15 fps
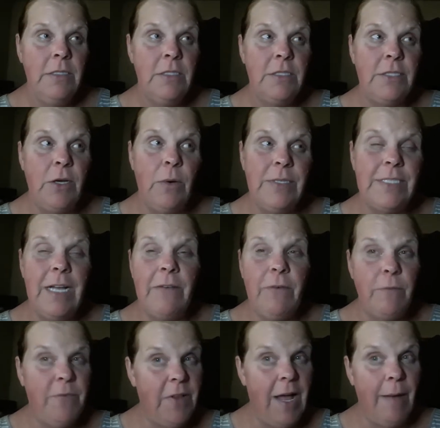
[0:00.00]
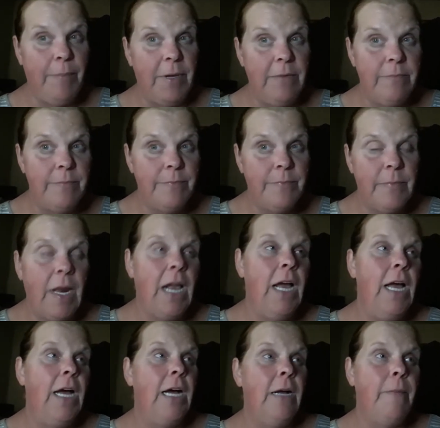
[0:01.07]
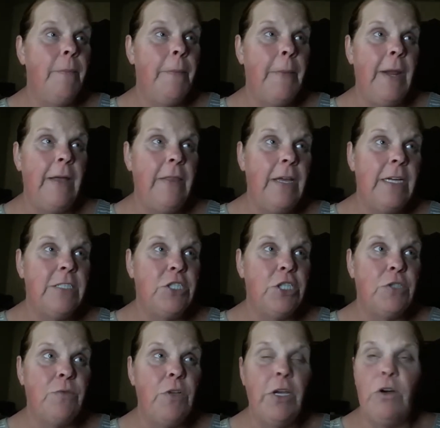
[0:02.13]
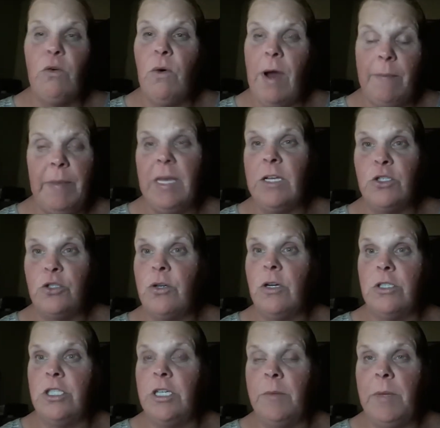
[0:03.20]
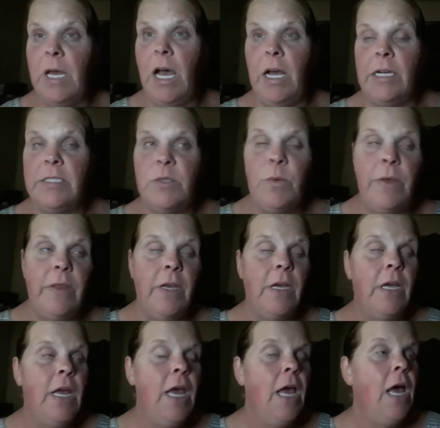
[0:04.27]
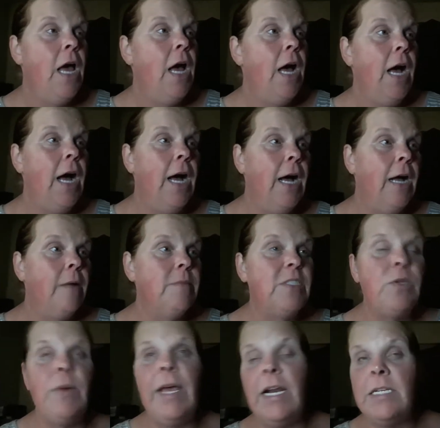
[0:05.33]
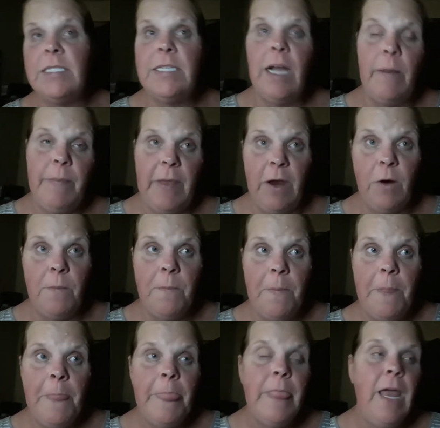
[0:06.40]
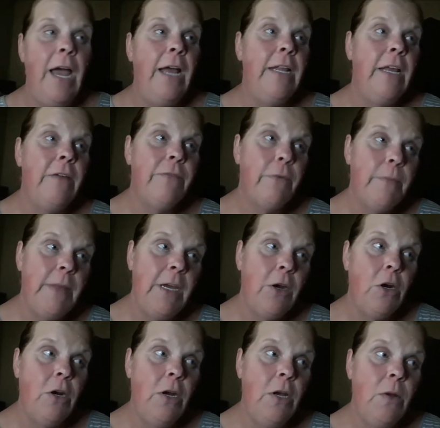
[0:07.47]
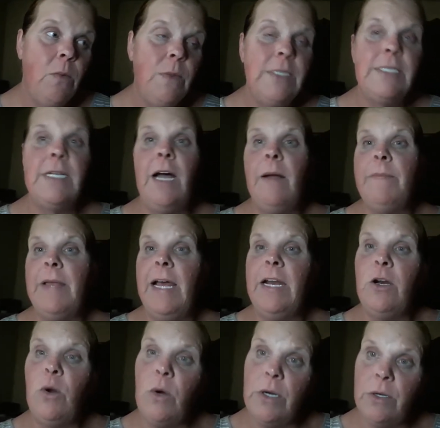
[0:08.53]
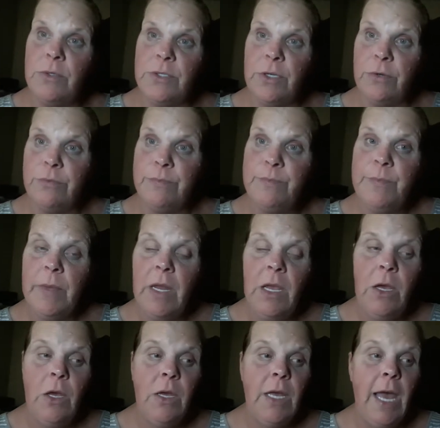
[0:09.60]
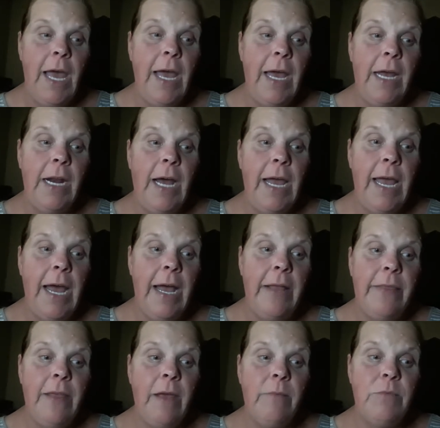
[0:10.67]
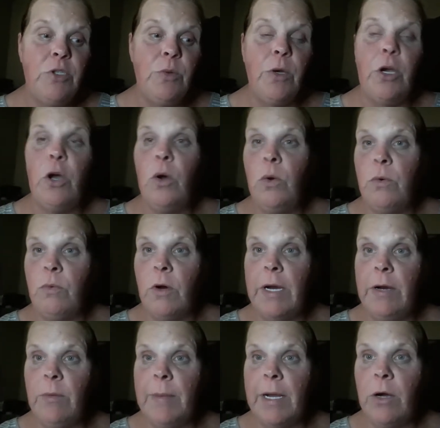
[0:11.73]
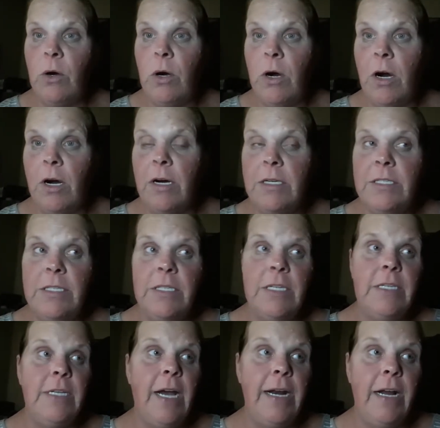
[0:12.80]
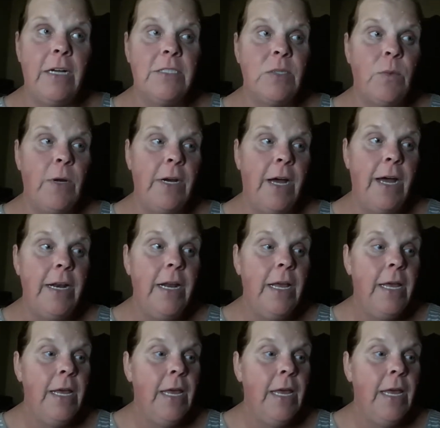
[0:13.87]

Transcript: So it's not from flopping. Um, I think it's just really crappy construction, to be honest with you. Um, so we had to stop there. And then from there, we stopped at an AutoZone. And I had them do a code read on my car, the Dynox and whatnot.